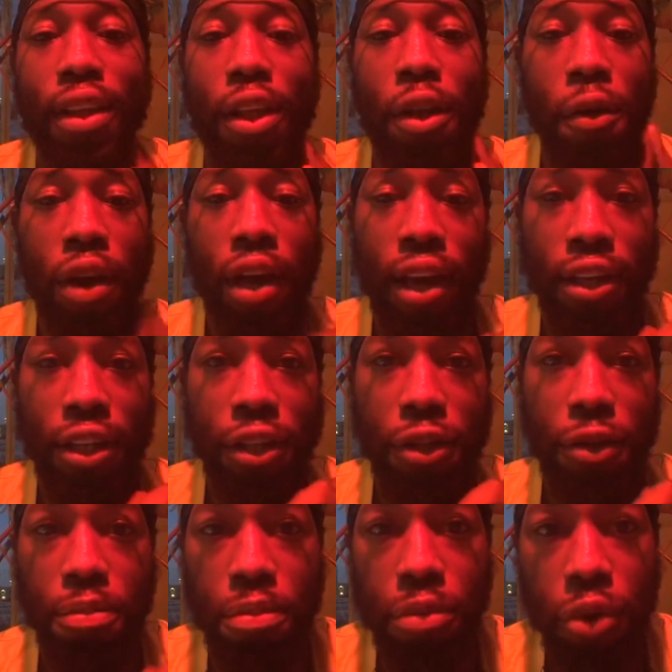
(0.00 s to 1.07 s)
Hello,
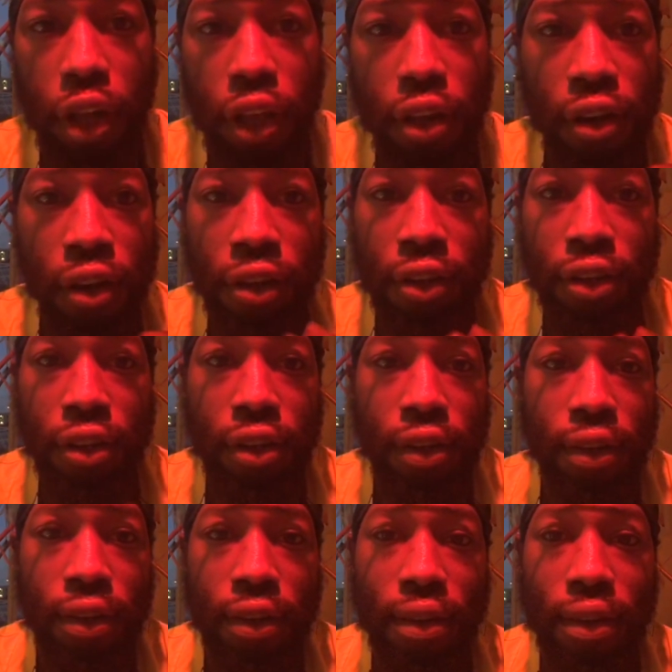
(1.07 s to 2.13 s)
conscious
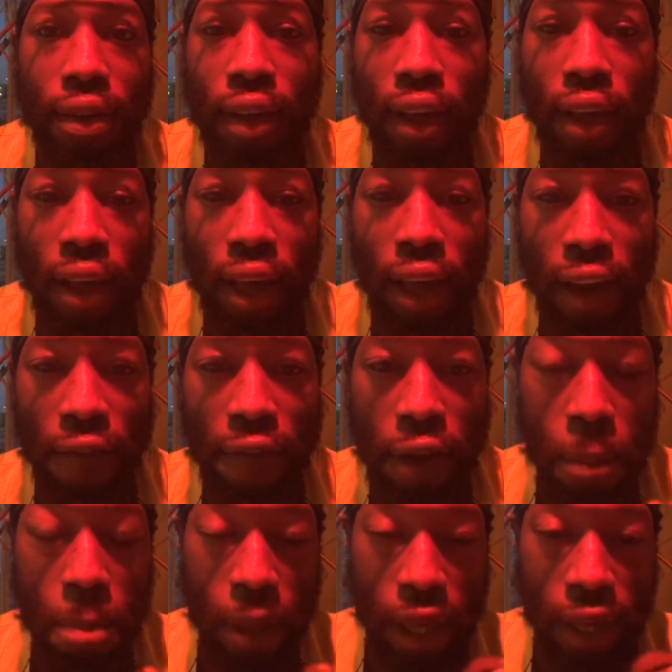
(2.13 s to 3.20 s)
breathers,
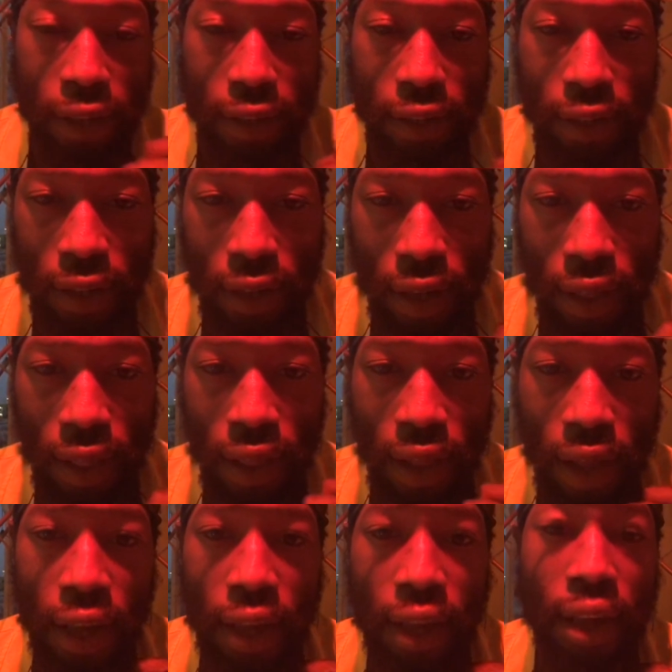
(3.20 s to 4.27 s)
infinite beings
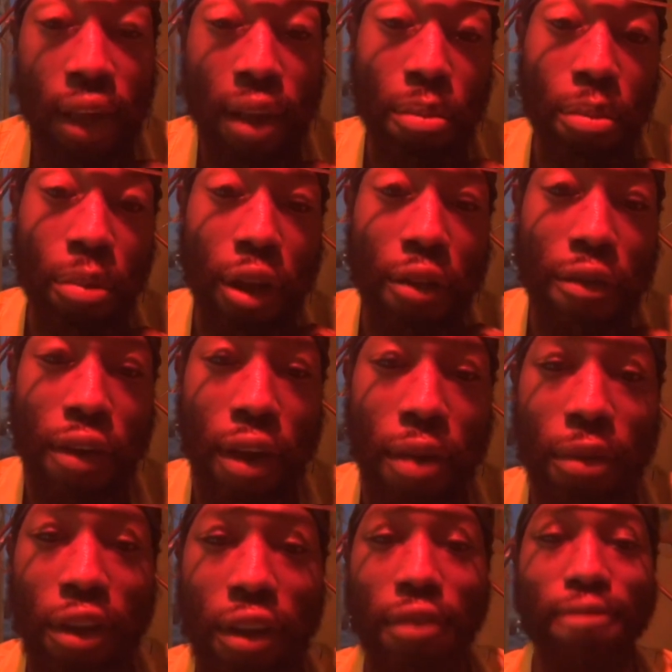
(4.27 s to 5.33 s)
alike, and breath
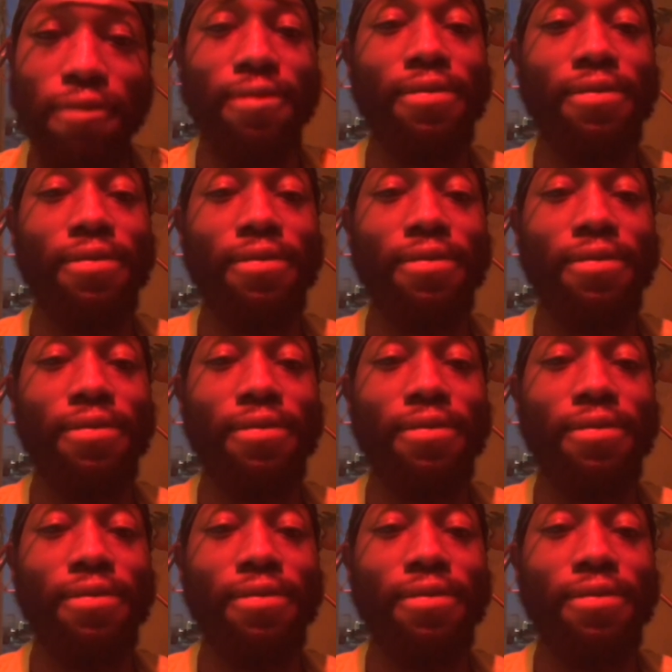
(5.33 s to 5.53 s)
family.